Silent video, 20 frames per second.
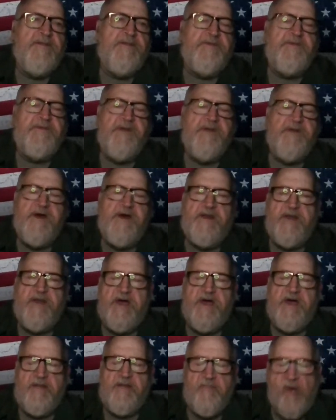not a
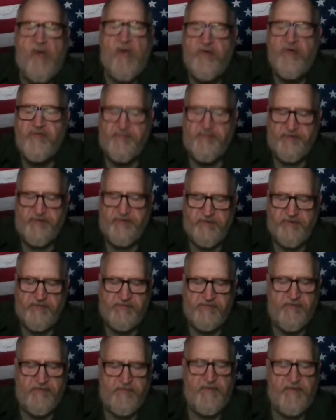lot of multiple
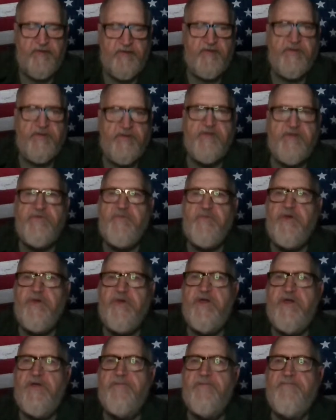news going on this
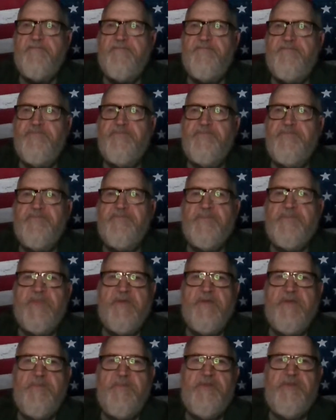week,
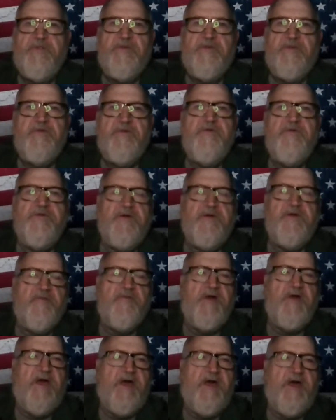but the news that
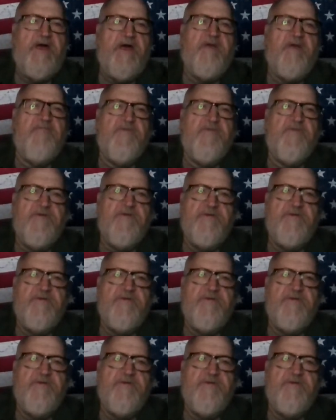we have is